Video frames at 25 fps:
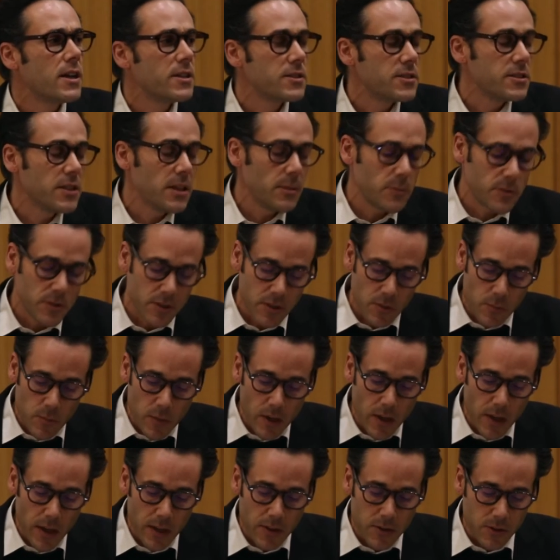seems to
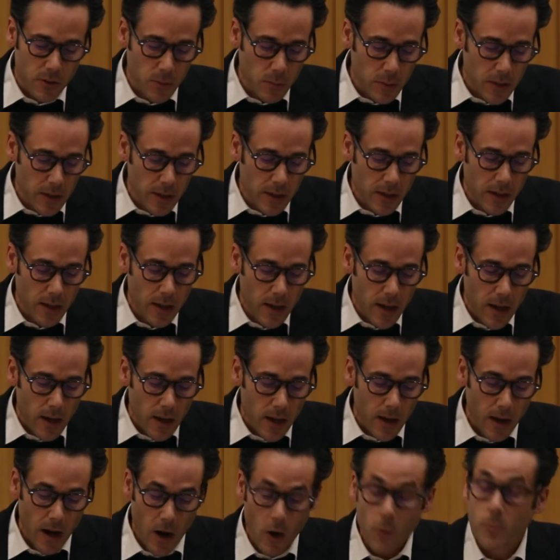me to be
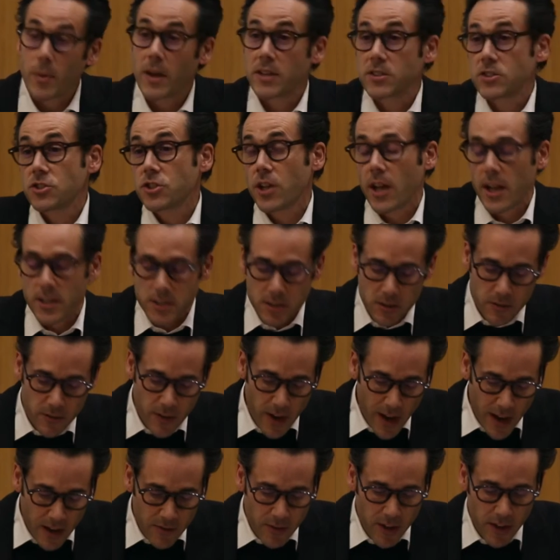our best chance of
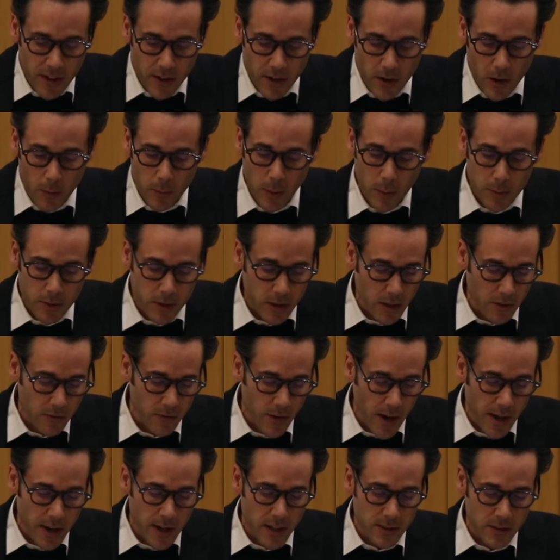having our publicly
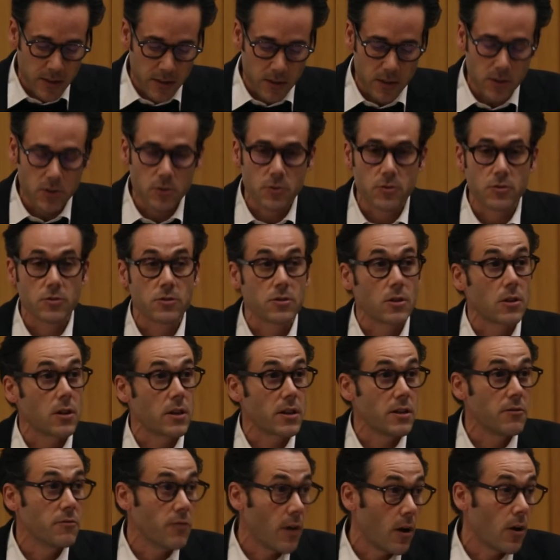financed institutions
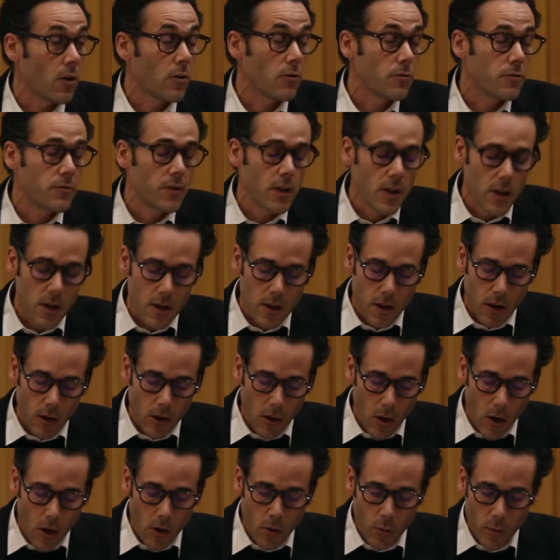evolve
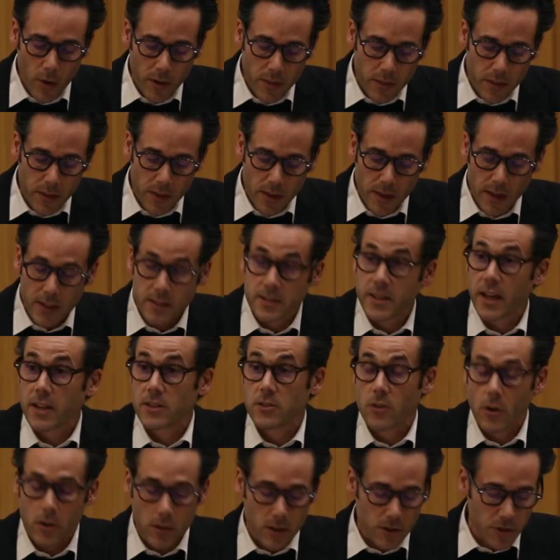along with the
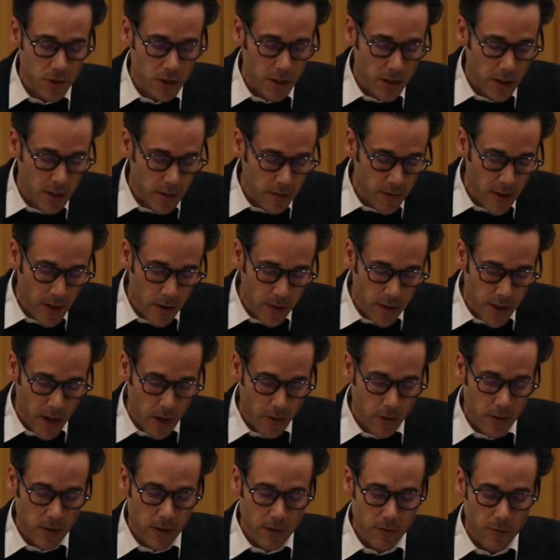technology of
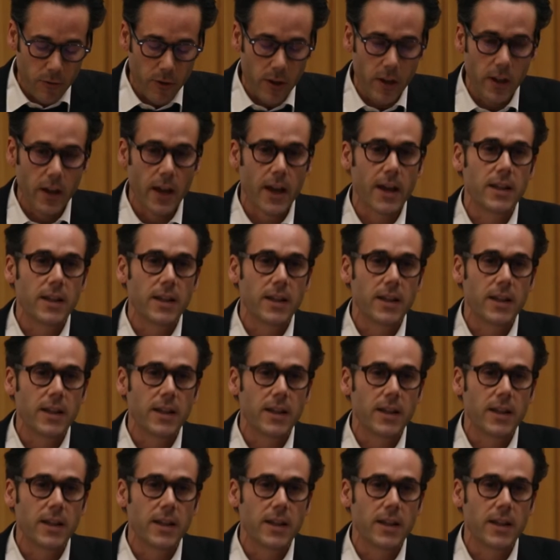healthcare delivery